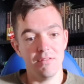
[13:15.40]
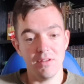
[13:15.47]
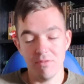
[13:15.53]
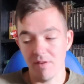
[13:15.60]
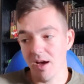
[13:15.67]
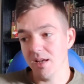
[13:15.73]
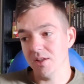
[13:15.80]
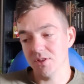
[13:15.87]

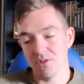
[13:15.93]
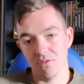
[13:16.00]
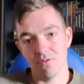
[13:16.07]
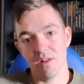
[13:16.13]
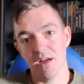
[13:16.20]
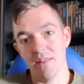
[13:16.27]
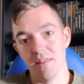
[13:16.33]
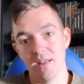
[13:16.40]
finding stuff
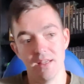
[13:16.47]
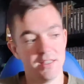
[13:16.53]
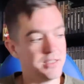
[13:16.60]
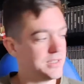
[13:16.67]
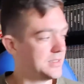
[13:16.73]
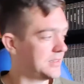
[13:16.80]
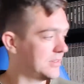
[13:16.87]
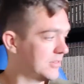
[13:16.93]
like
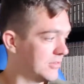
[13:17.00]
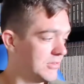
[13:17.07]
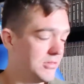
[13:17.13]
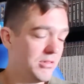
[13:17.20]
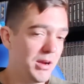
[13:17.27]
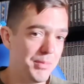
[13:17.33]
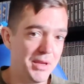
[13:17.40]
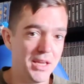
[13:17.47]
this,
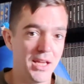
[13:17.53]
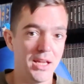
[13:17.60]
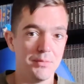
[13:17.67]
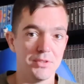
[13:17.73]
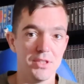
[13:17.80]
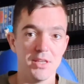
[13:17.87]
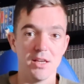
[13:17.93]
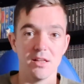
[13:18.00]
grabbing
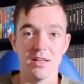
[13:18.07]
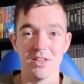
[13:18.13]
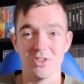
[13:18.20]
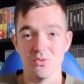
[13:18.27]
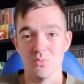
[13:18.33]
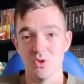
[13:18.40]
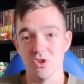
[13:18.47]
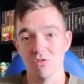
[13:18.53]
games in your
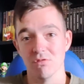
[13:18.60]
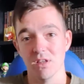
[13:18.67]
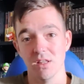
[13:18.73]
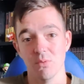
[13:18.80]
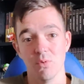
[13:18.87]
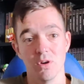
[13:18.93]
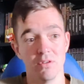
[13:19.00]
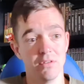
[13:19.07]
collection which you really
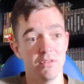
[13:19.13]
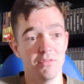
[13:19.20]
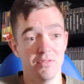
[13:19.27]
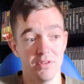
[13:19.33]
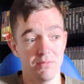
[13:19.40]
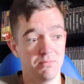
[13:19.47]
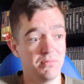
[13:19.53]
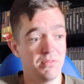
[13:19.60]
want
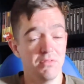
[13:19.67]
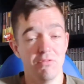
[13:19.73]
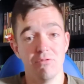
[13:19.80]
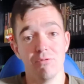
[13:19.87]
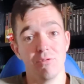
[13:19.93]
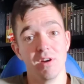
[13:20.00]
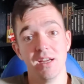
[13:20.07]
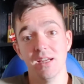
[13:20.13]
for
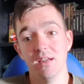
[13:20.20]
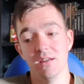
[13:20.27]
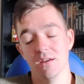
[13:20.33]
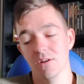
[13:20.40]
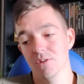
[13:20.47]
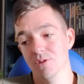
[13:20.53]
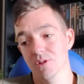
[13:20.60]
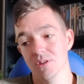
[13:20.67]
free
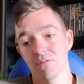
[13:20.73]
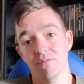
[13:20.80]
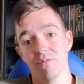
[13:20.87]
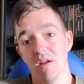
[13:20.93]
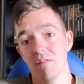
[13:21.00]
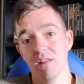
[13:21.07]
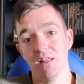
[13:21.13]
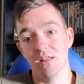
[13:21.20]
or
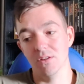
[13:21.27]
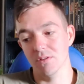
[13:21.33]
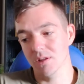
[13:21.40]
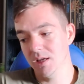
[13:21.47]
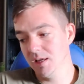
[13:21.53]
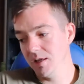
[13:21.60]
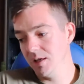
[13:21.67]
very little,